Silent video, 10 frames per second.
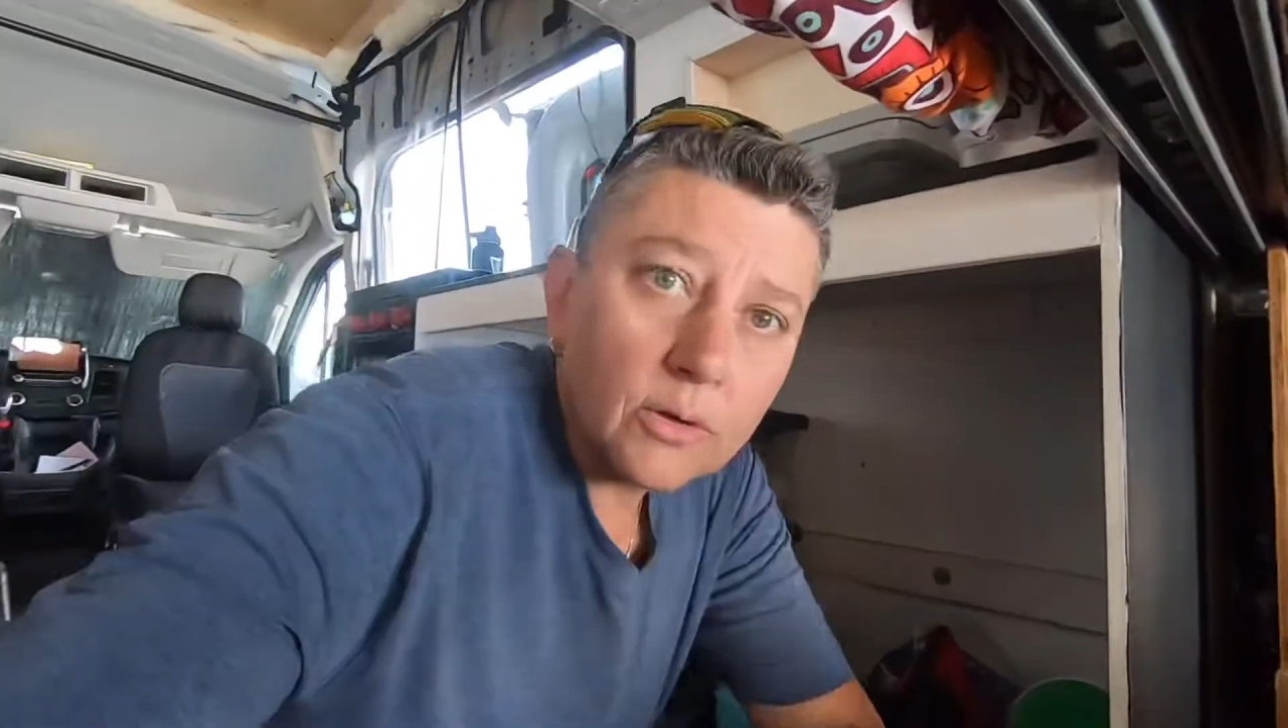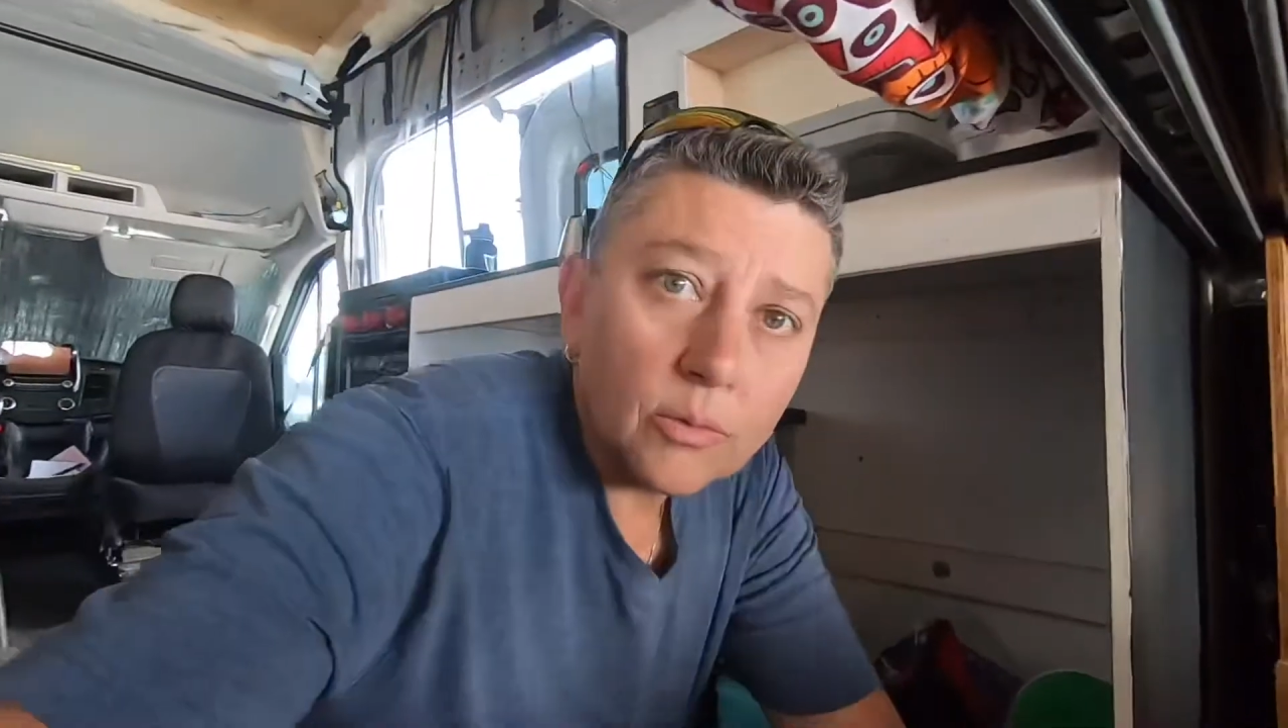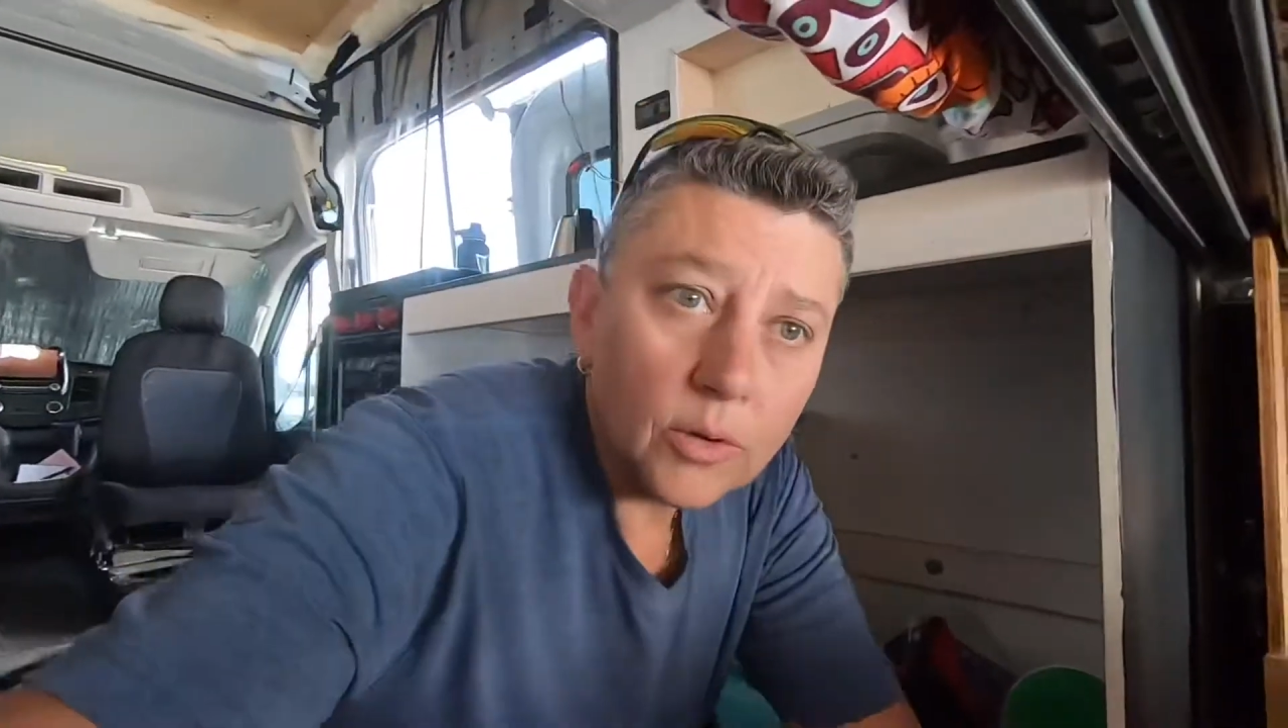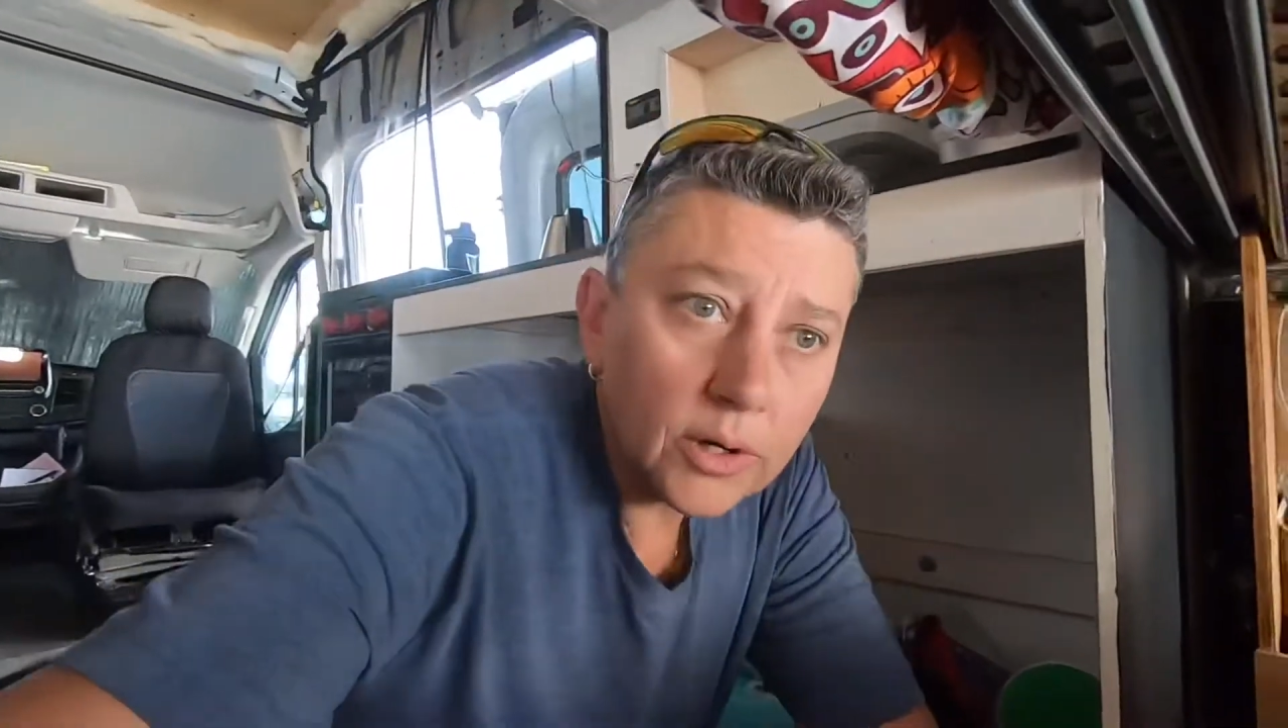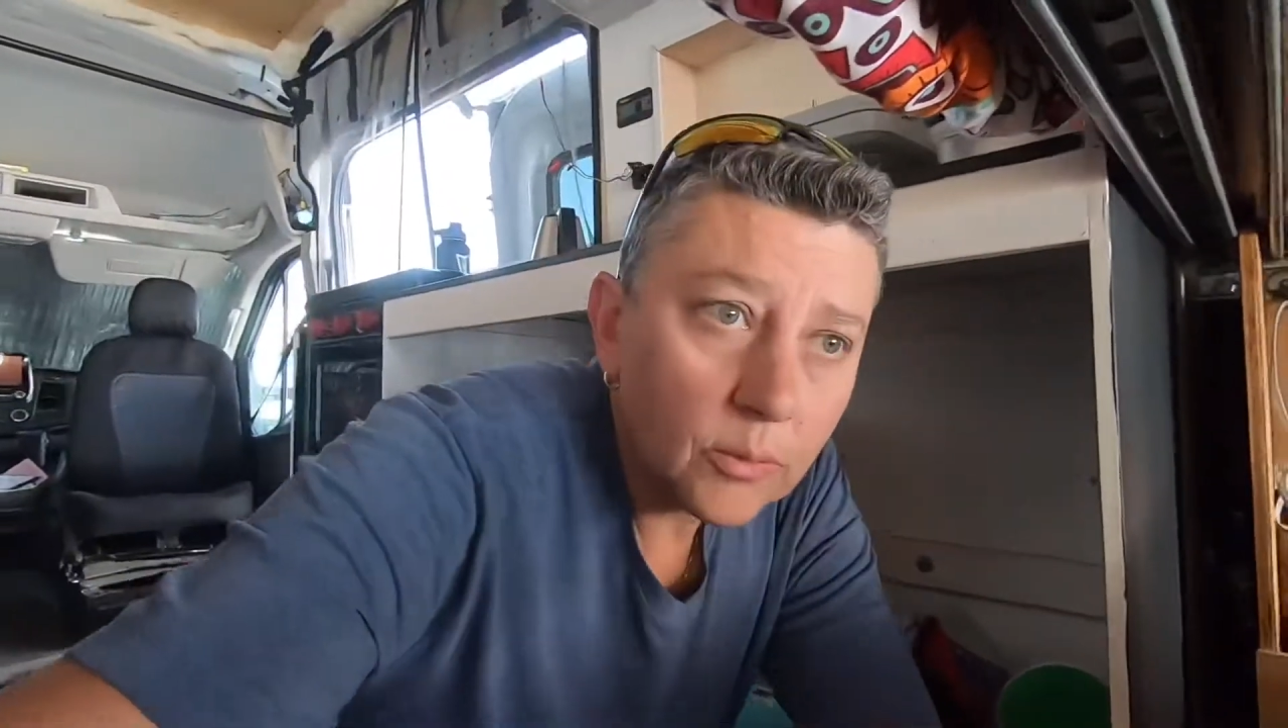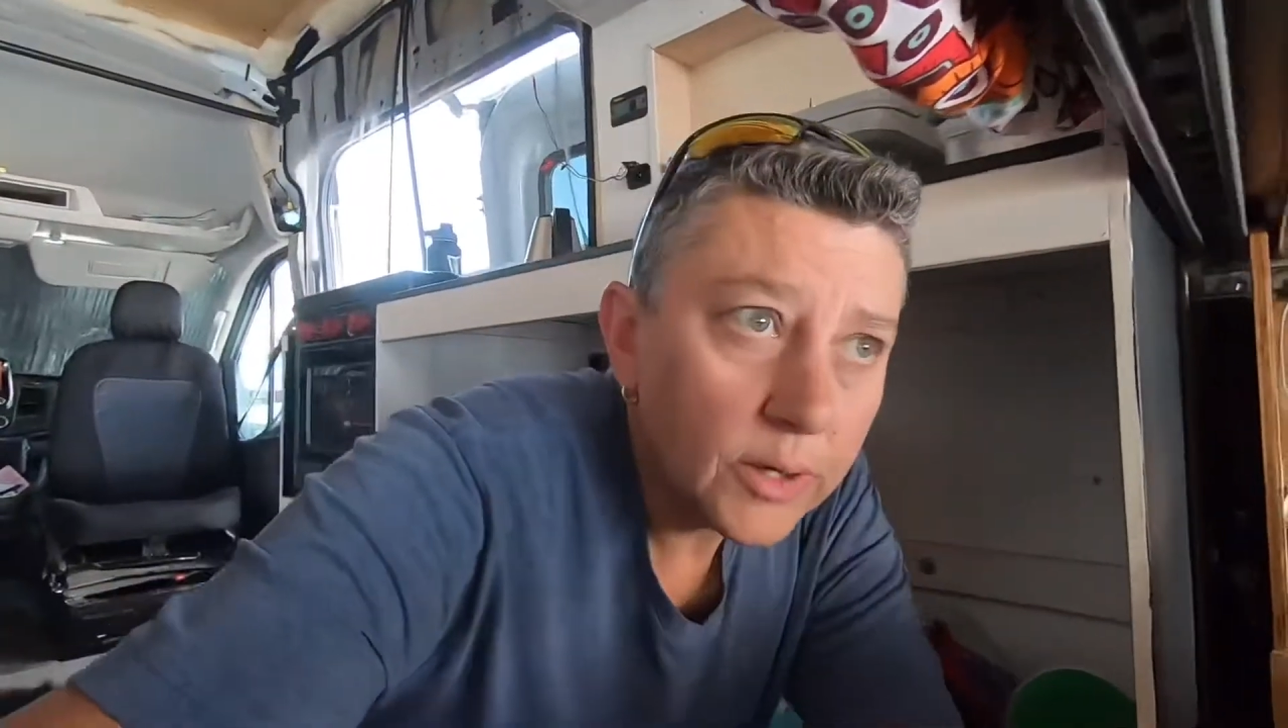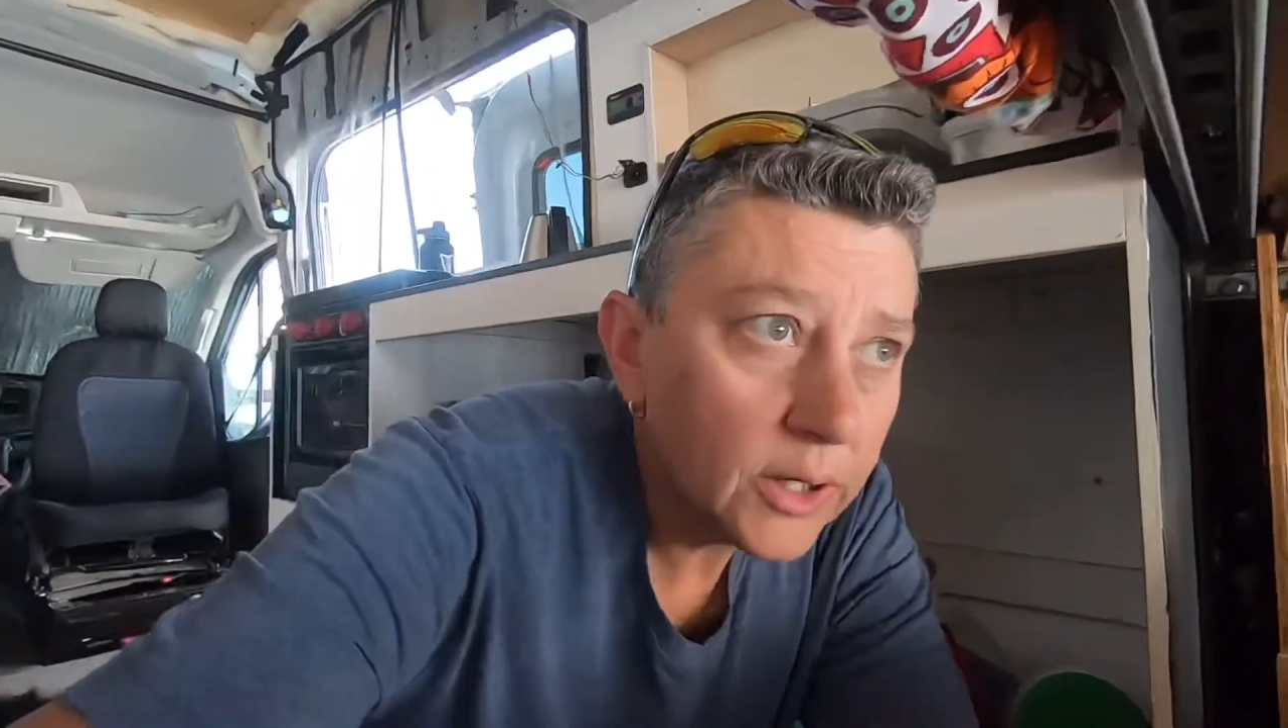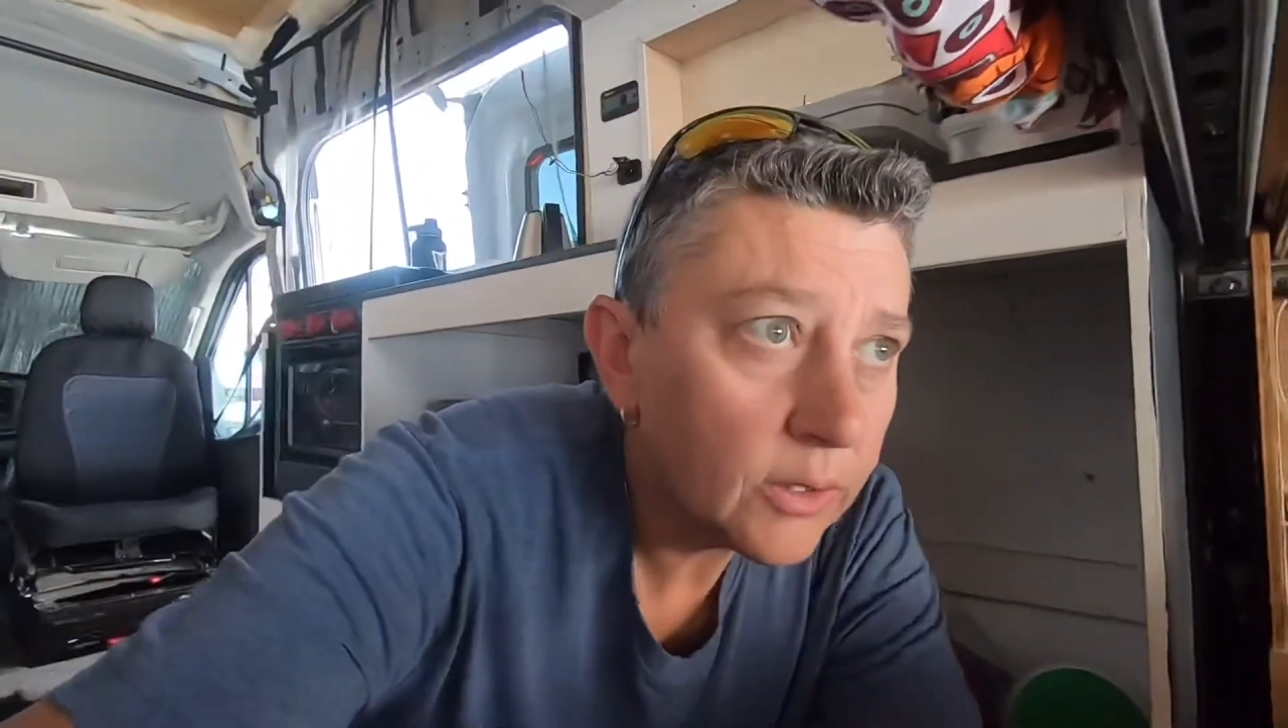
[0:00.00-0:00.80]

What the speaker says: What are we